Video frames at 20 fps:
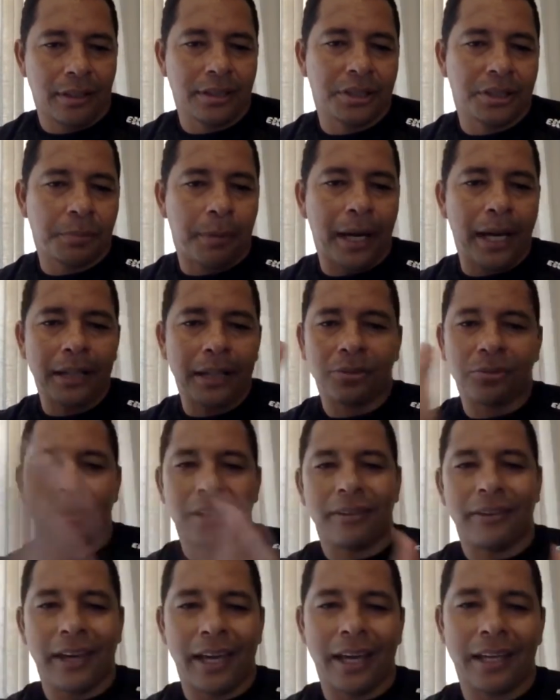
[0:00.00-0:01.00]
Despite
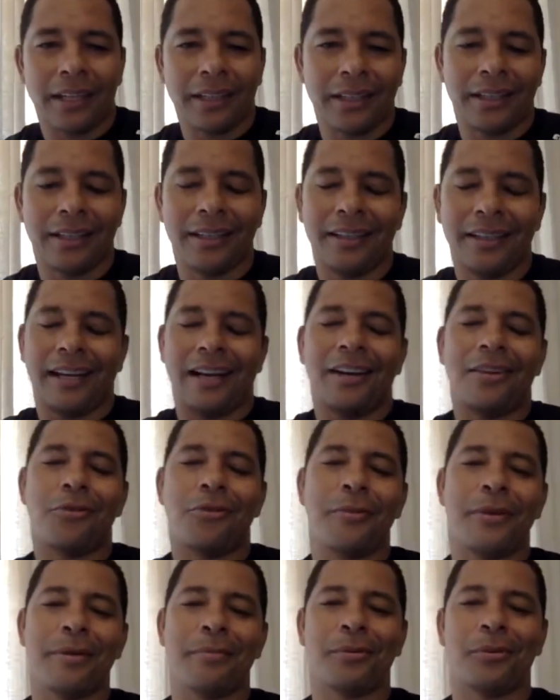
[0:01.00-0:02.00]
we had, I
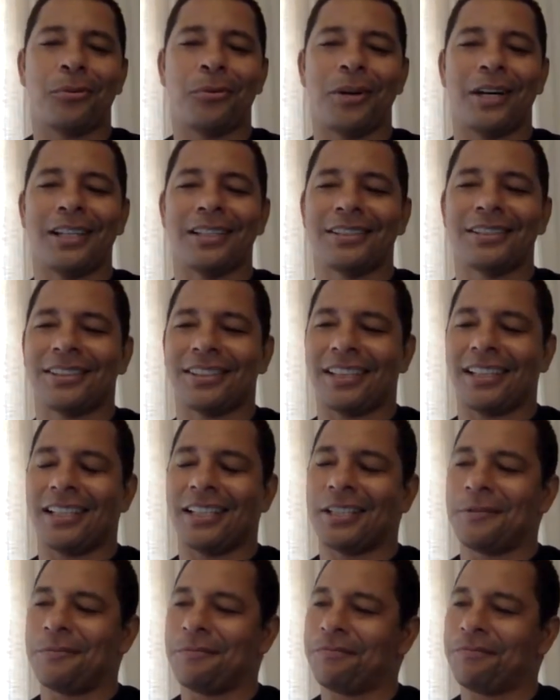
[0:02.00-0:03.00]
remember once,
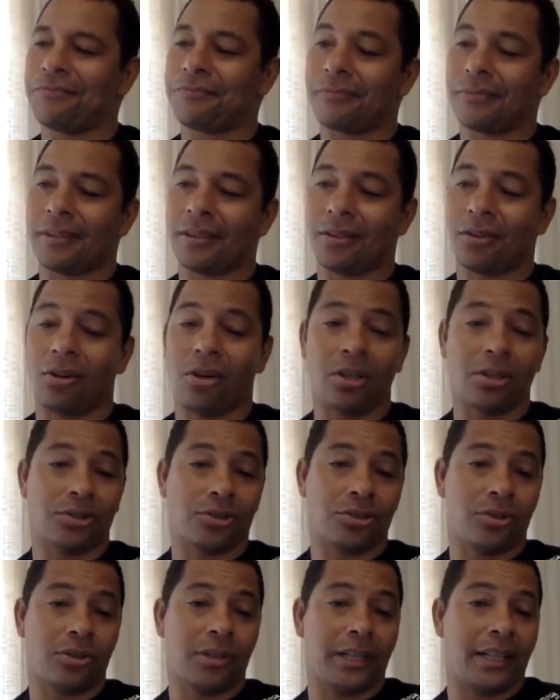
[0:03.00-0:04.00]
Cola
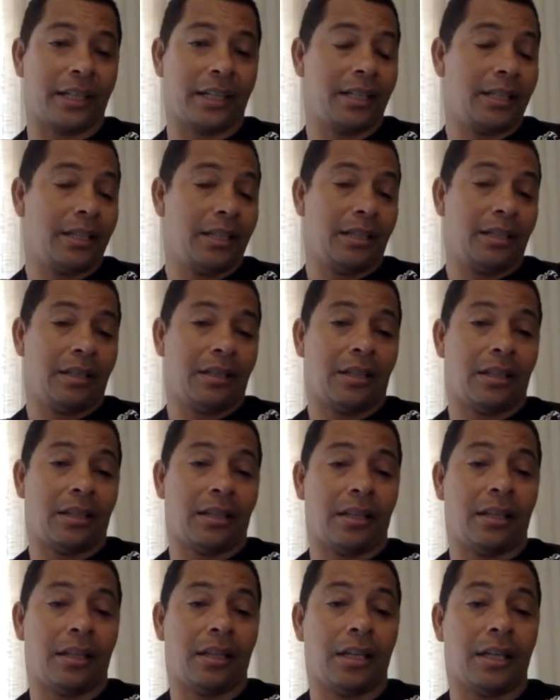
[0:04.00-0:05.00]
Ture
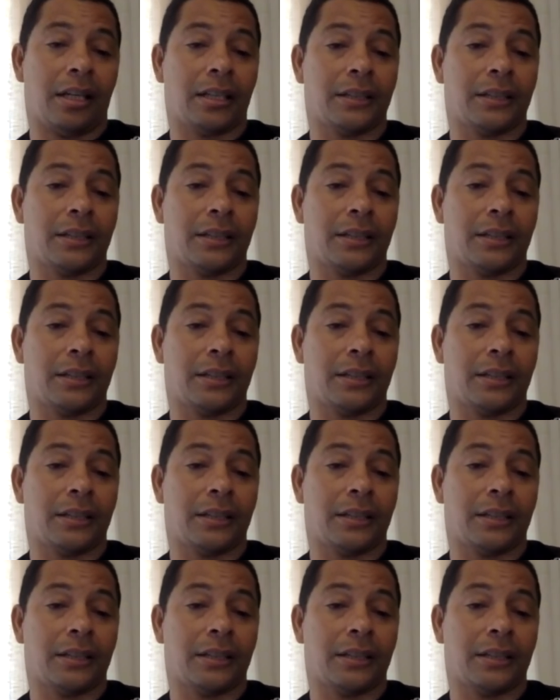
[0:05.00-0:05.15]
and